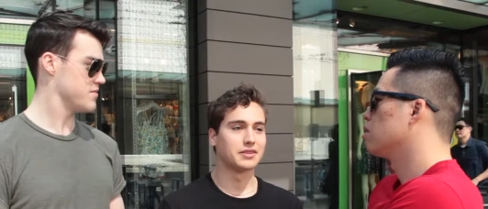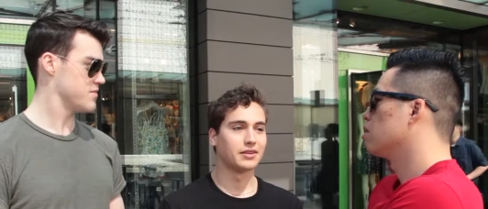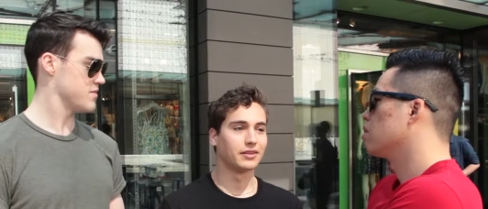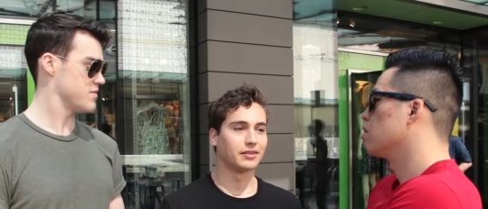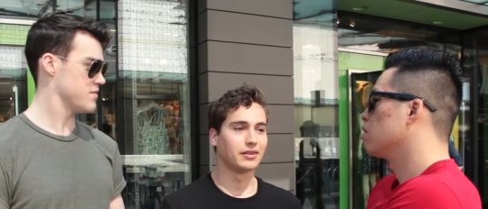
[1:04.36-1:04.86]

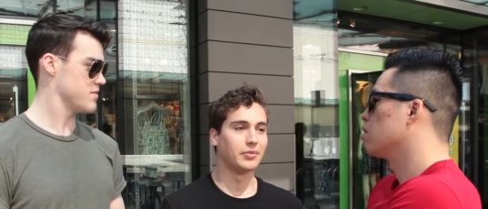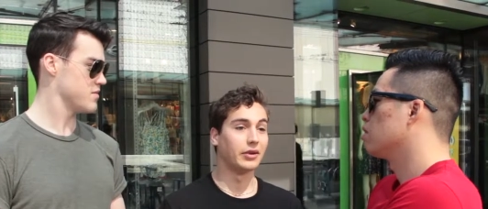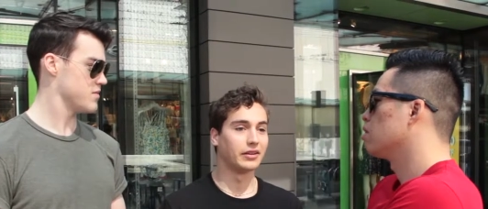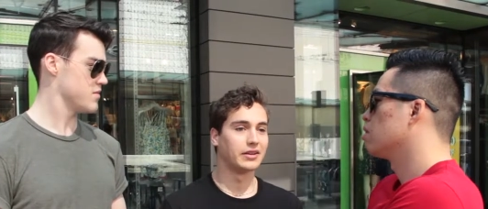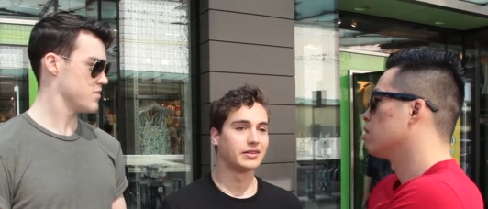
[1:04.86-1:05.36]
Speaker 1: the the
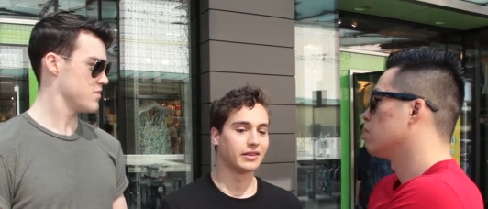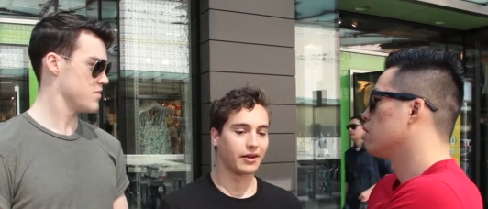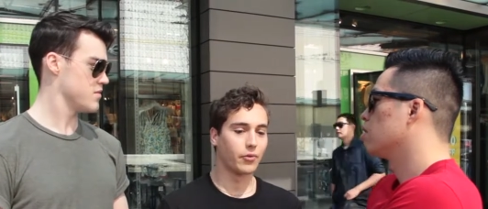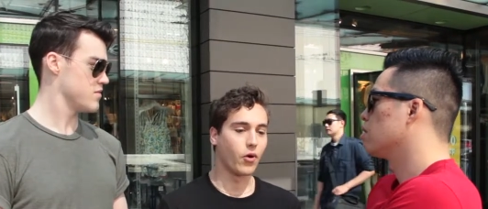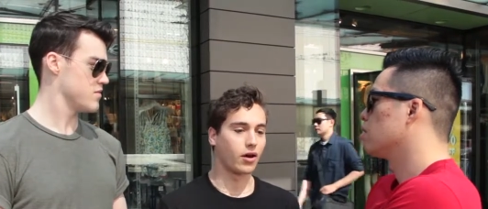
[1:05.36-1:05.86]
ability to
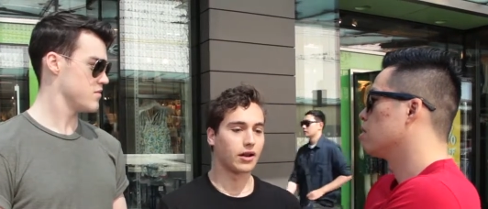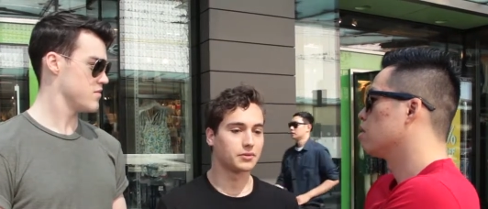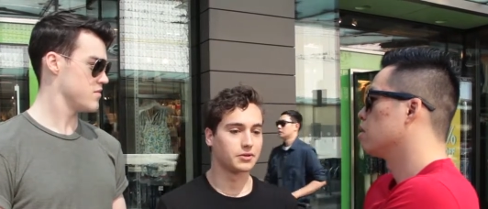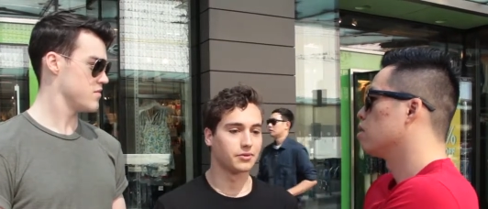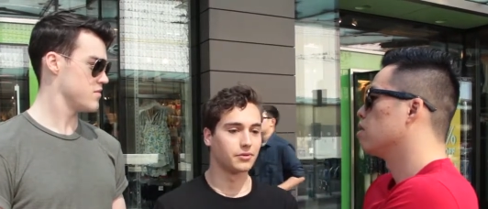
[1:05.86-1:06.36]
like walk
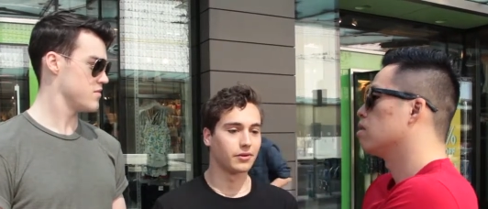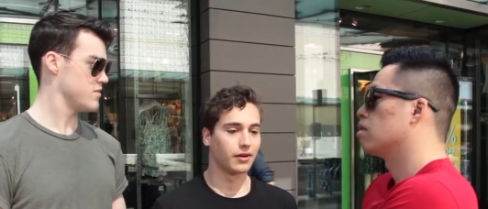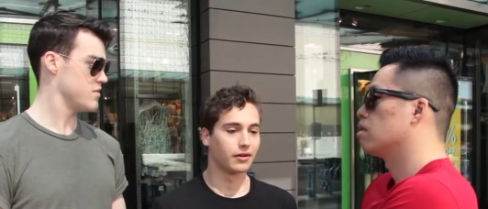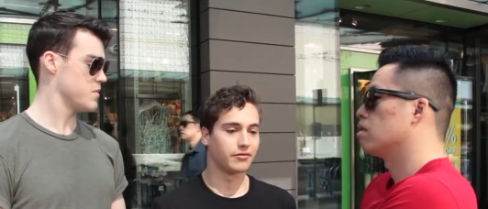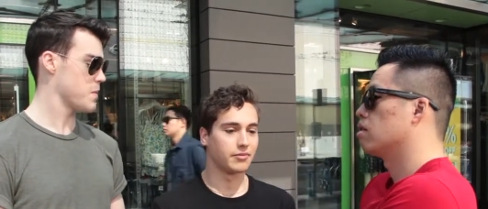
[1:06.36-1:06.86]
up to
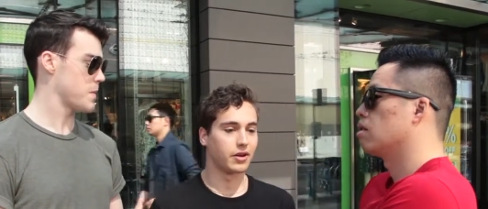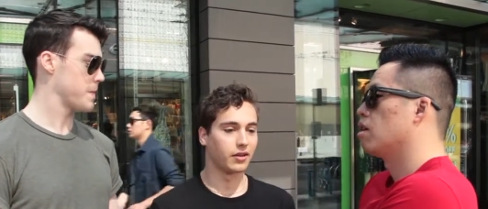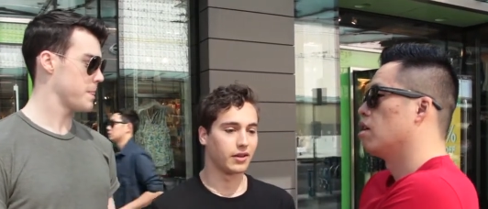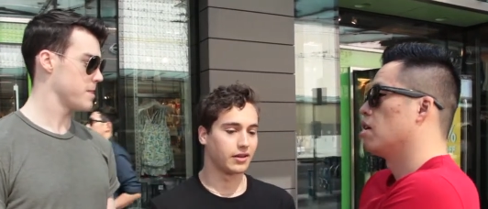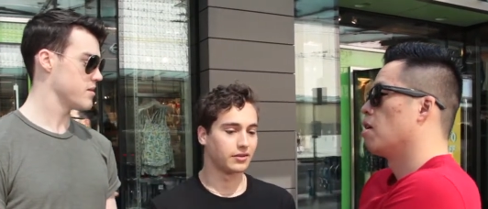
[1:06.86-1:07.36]
a
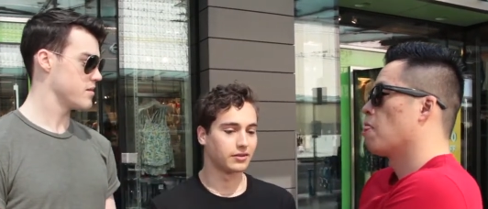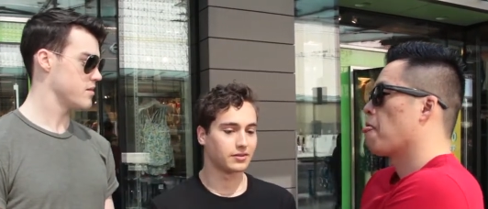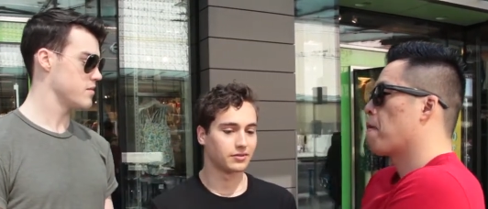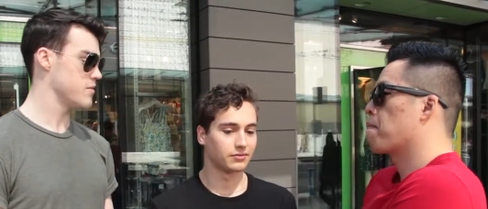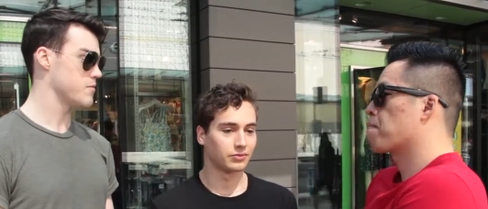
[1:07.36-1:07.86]
female
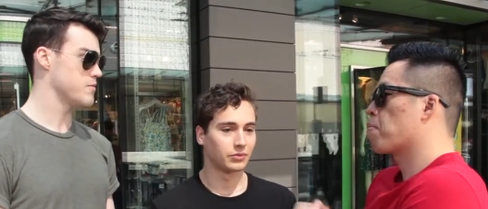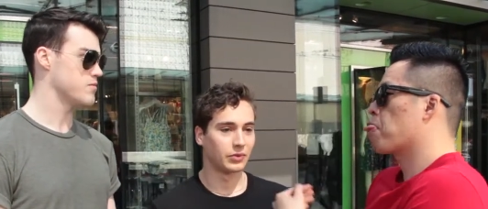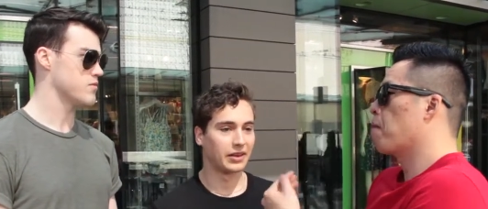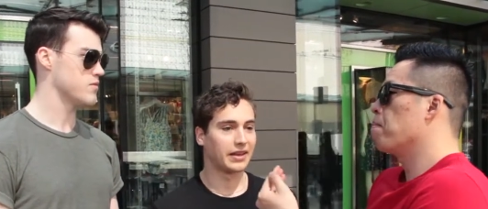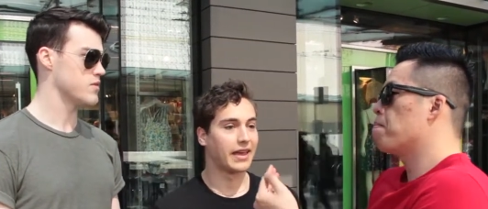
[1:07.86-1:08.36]

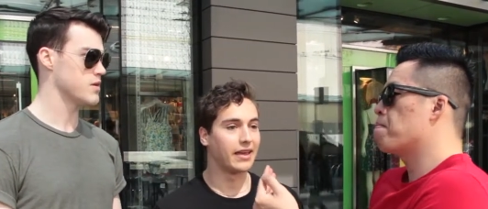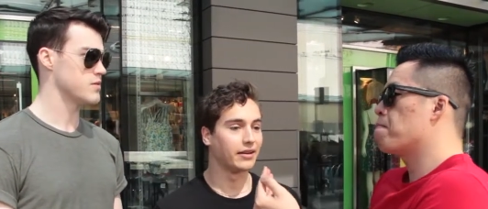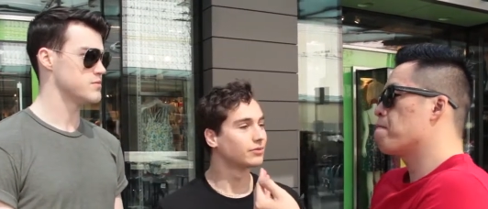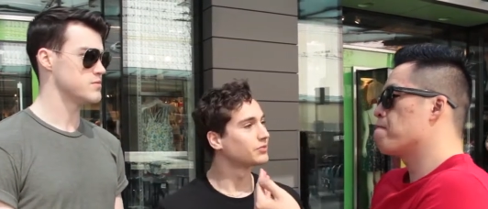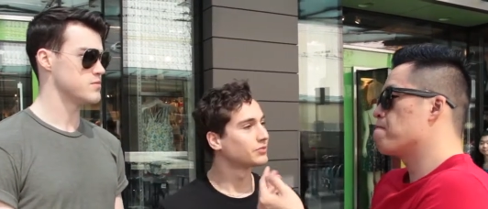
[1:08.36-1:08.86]
and be like,
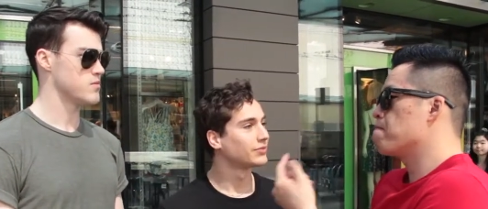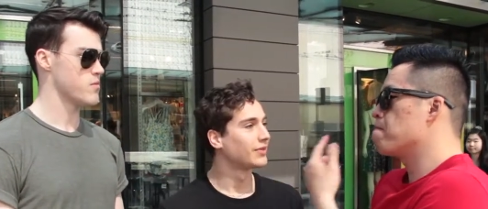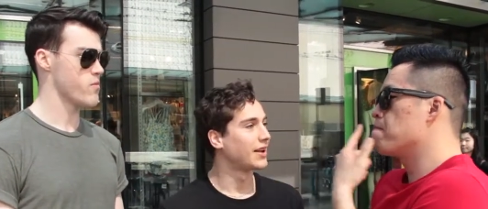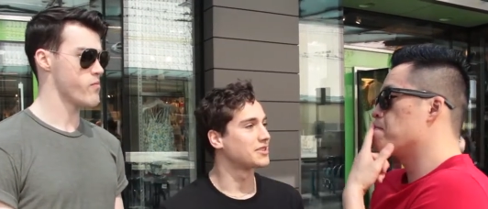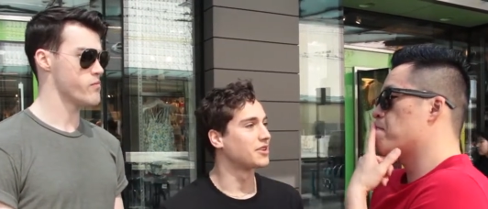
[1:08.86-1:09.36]
hey,
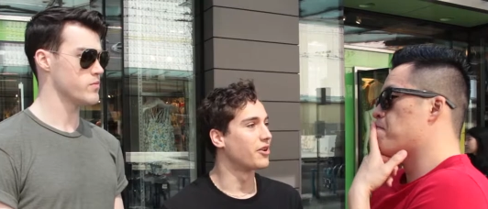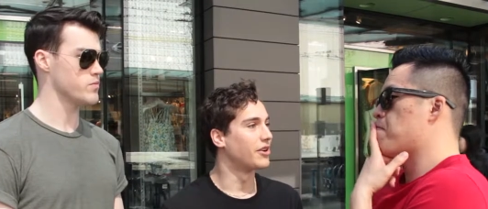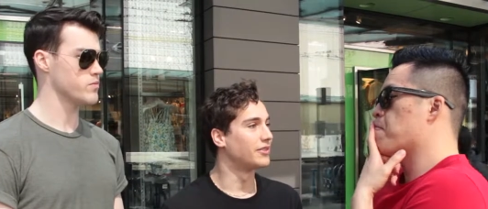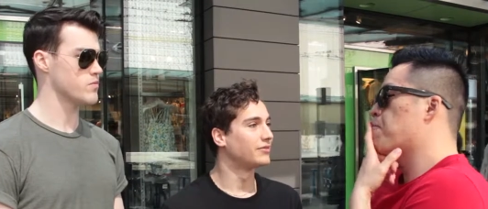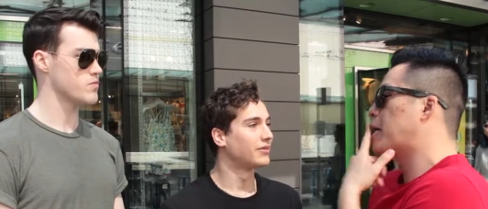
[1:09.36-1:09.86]
how's it
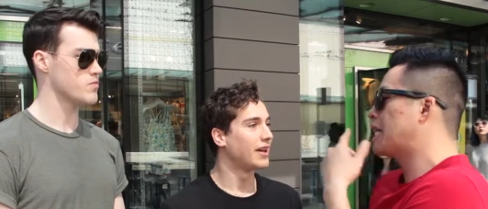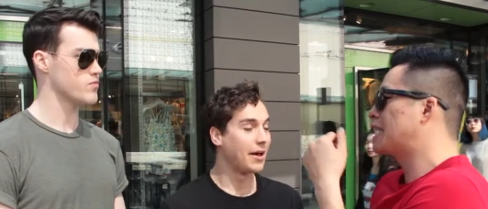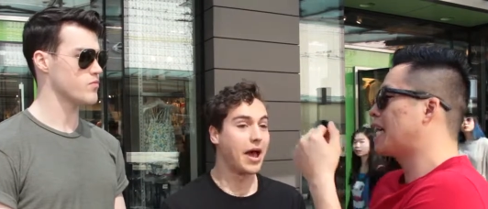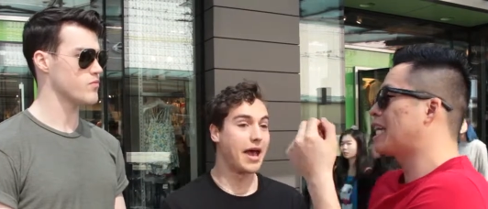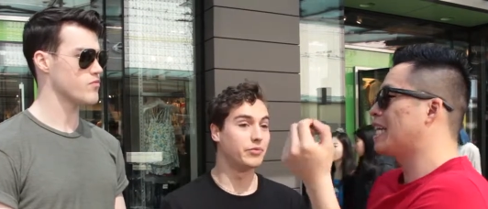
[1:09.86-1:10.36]
going? But
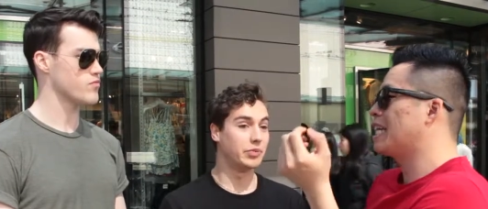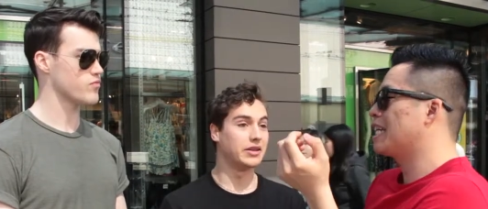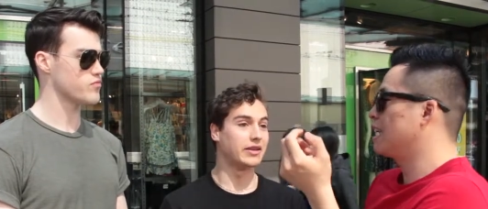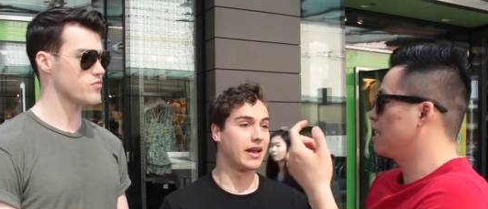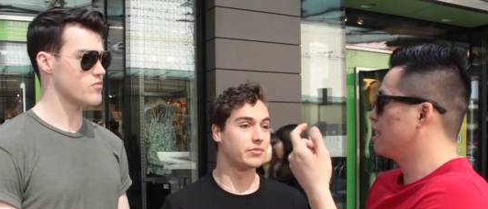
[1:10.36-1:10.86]
is that and
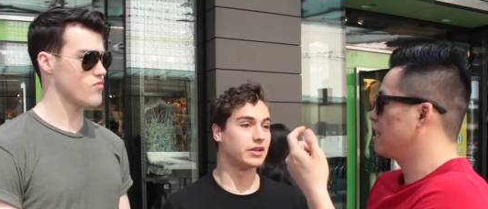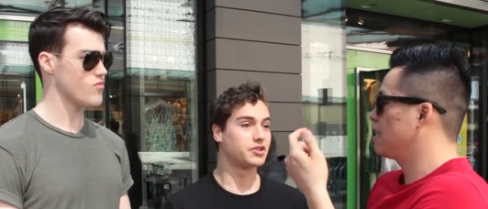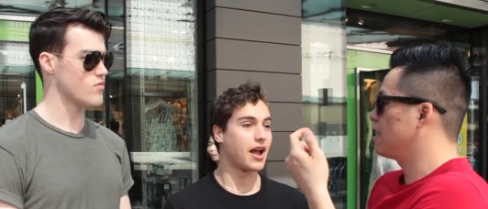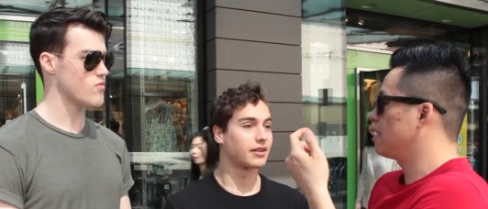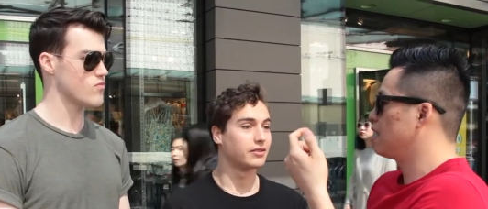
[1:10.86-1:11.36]
be and be
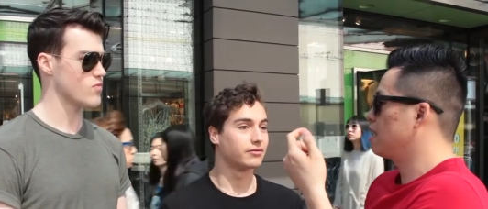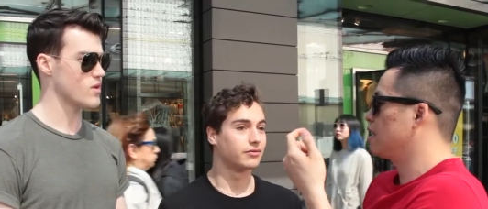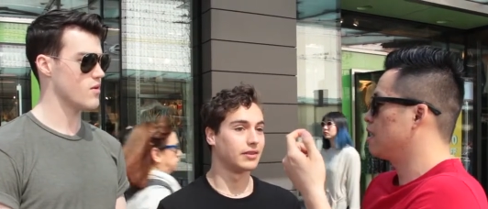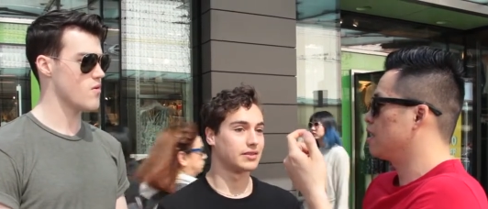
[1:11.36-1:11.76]
attractive at the